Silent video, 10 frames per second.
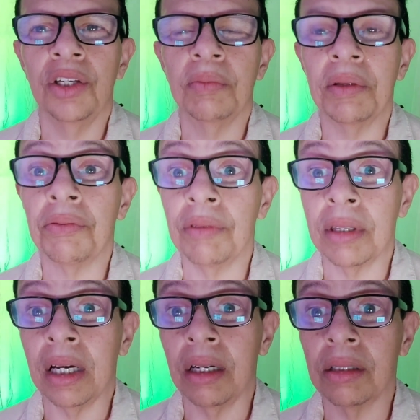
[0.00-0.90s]
Used to be
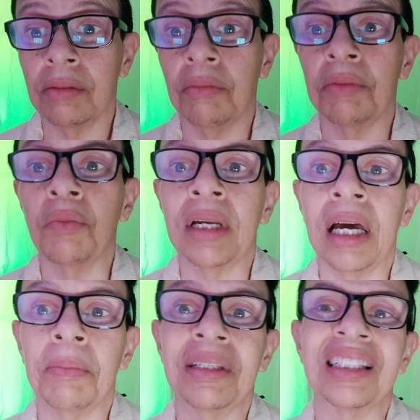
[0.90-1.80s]
3,000. But what
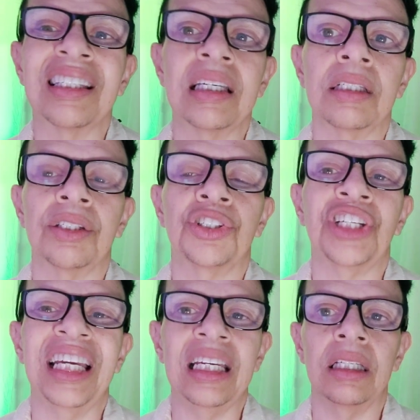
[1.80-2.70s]
happened is things
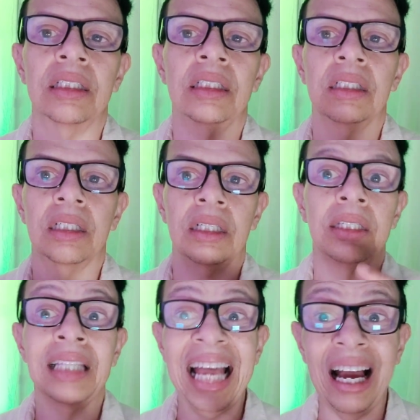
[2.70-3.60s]
change
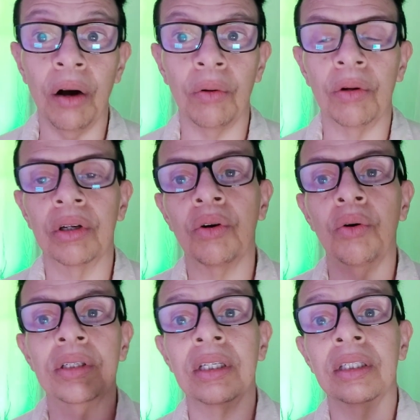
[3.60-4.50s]
now,
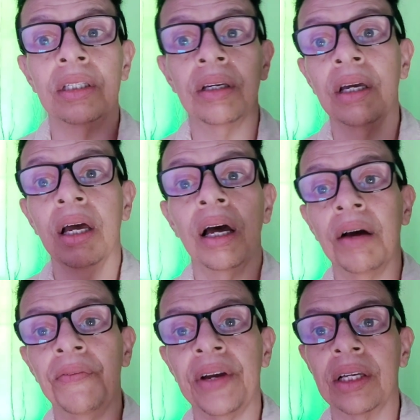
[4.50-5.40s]
causing
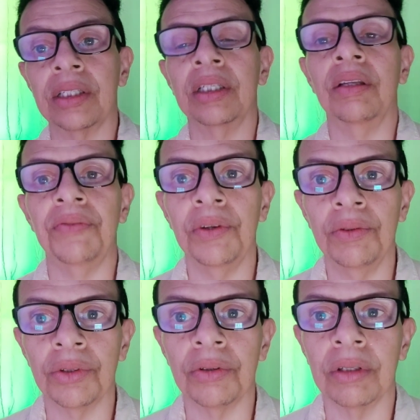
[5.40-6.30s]
effects in the
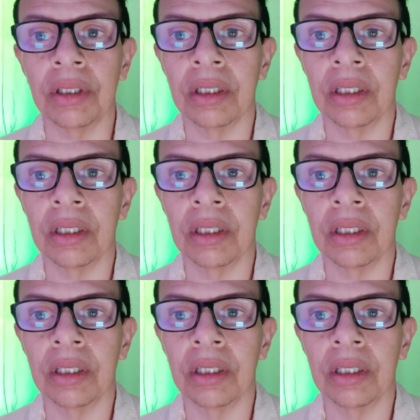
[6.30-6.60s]
future.